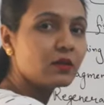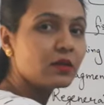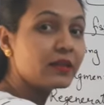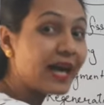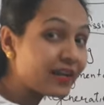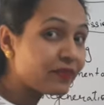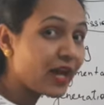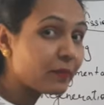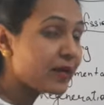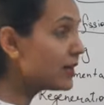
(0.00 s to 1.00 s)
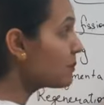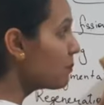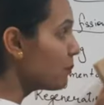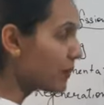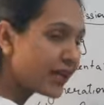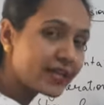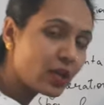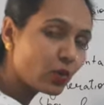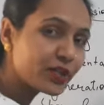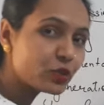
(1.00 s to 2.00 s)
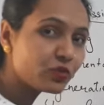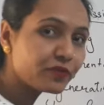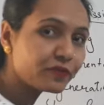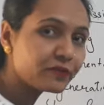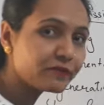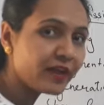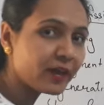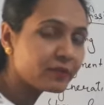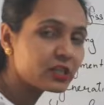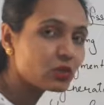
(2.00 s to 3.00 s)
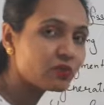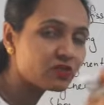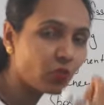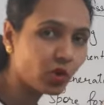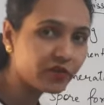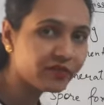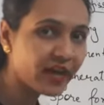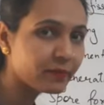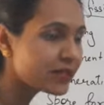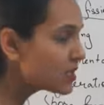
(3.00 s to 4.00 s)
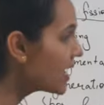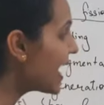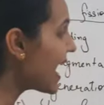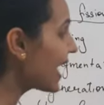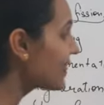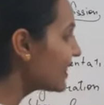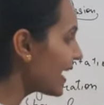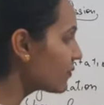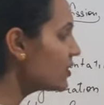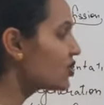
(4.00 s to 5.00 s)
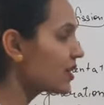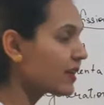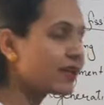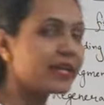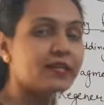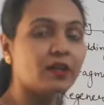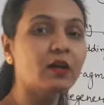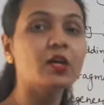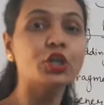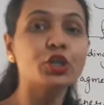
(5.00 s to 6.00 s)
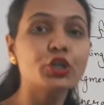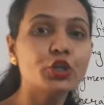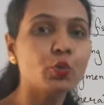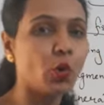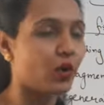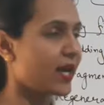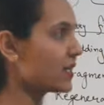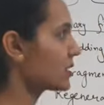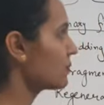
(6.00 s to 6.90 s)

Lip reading: that fragment break down into different fragments of the smaller fragments, and that will generate the new organism.